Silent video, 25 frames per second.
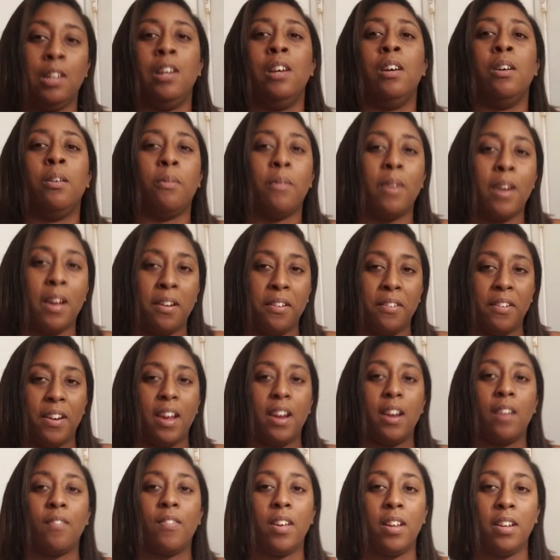When I do that,
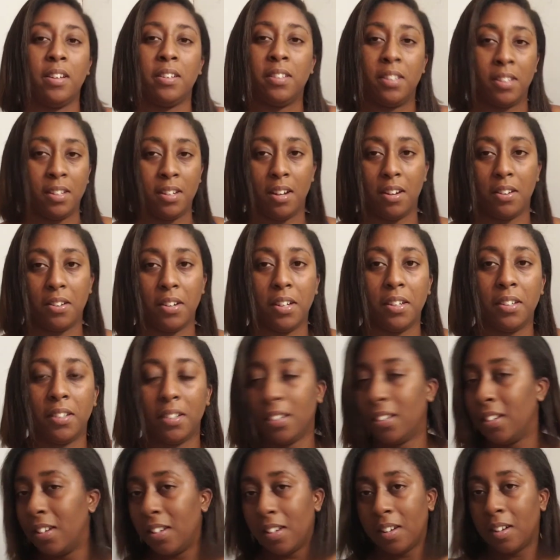it feels okay.
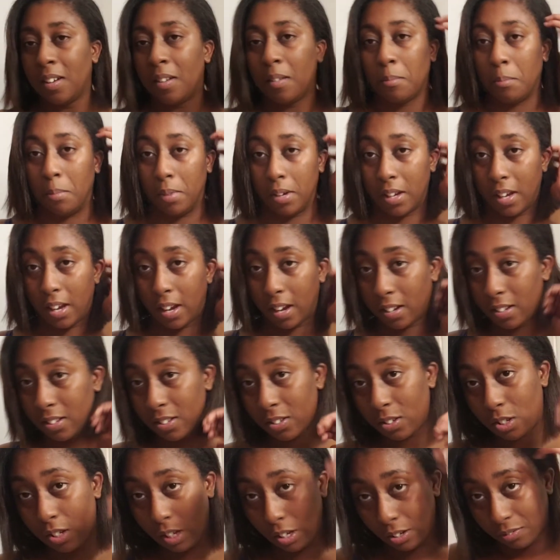But yeah,
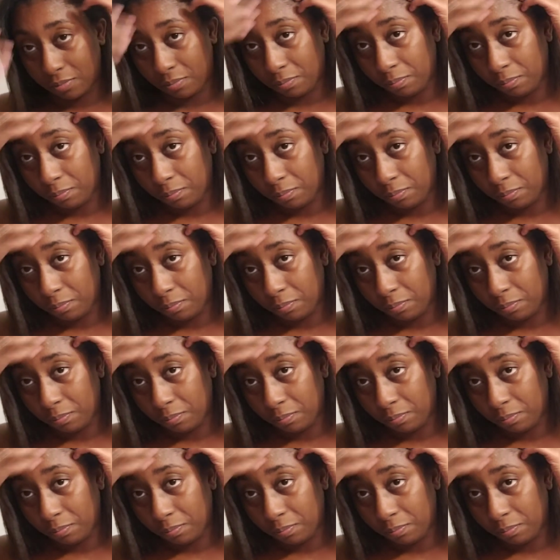so